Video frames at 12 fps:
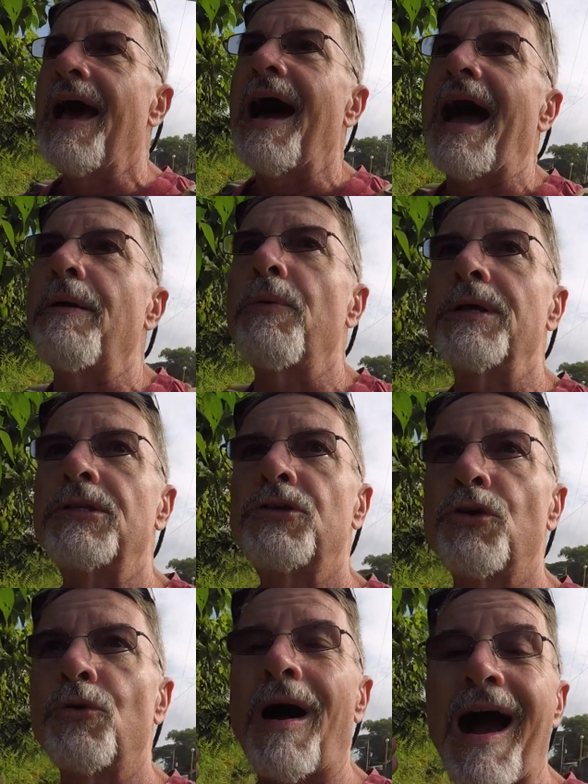I went
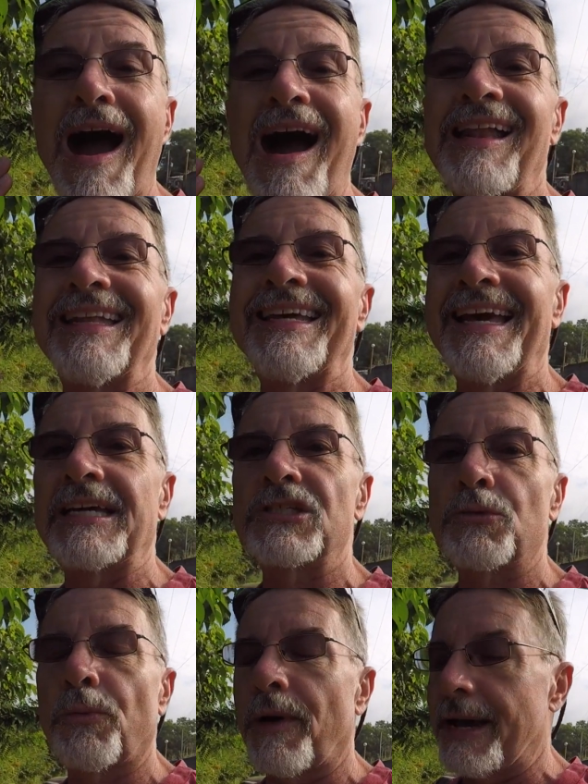to
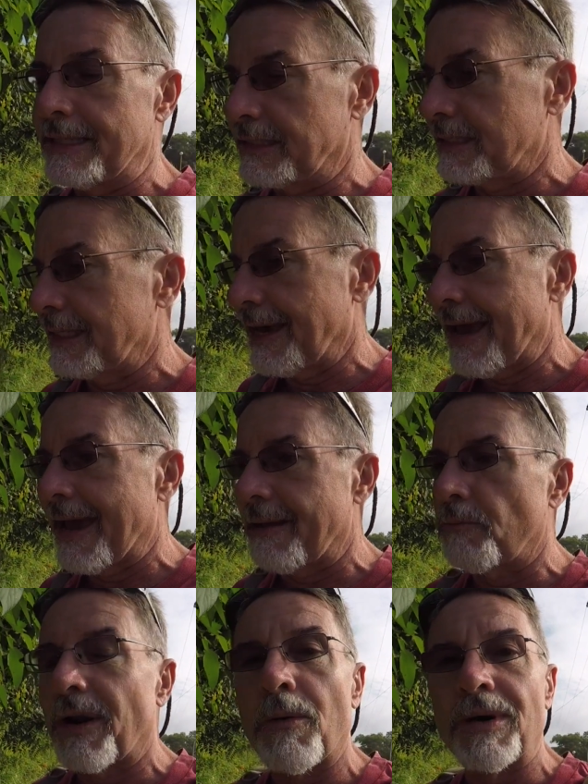AliExpress,
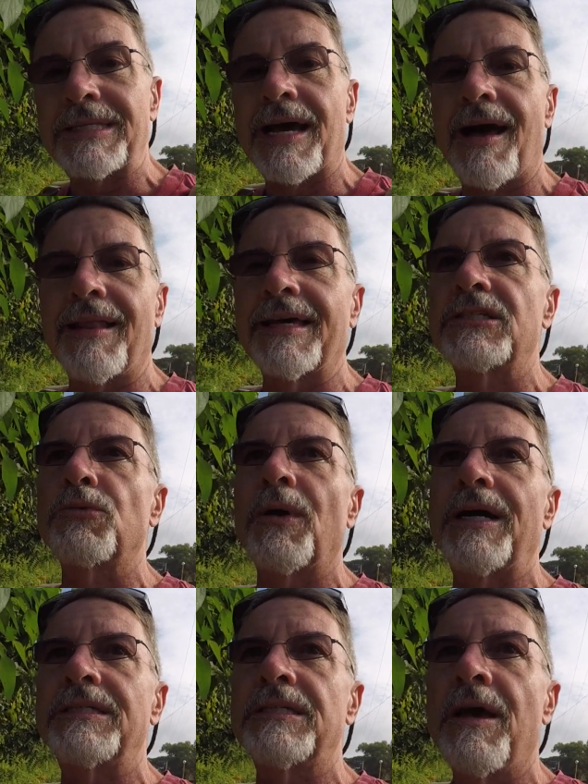and when I went to
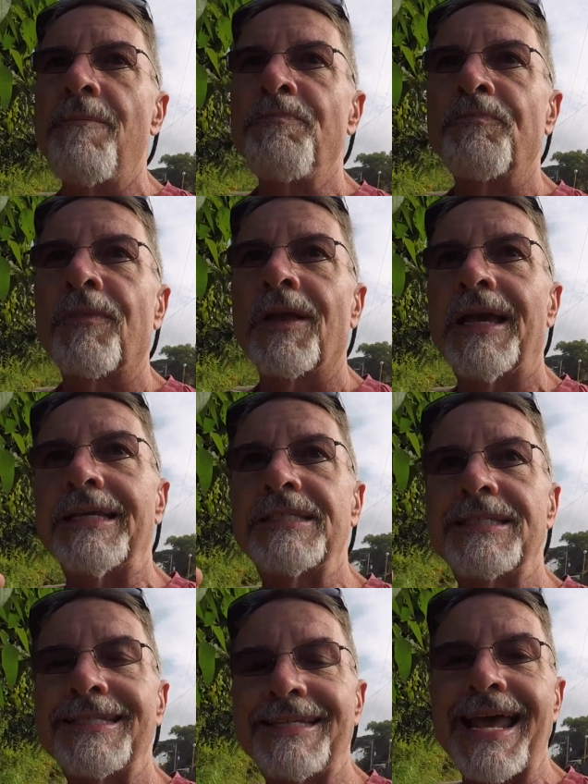AliExpress, it
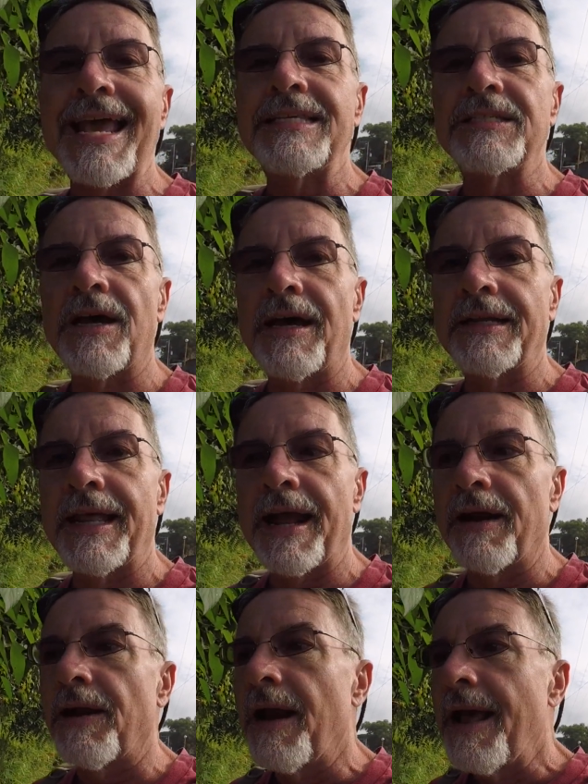states on
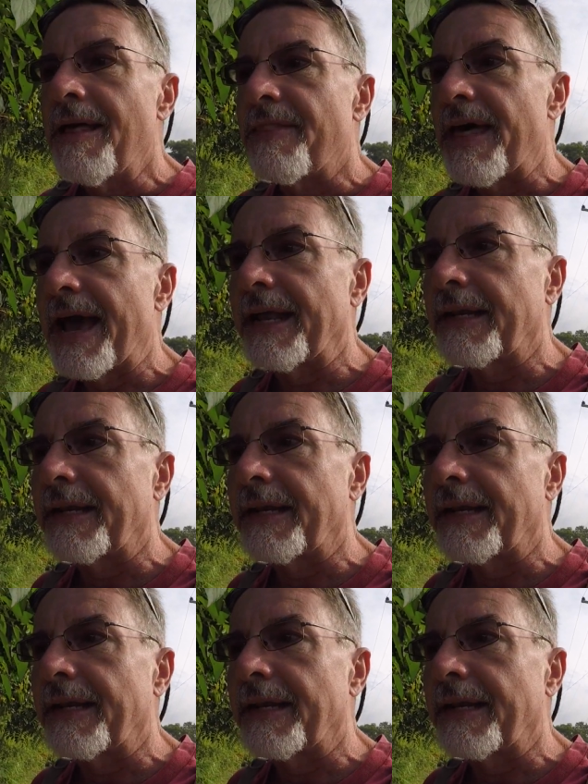there that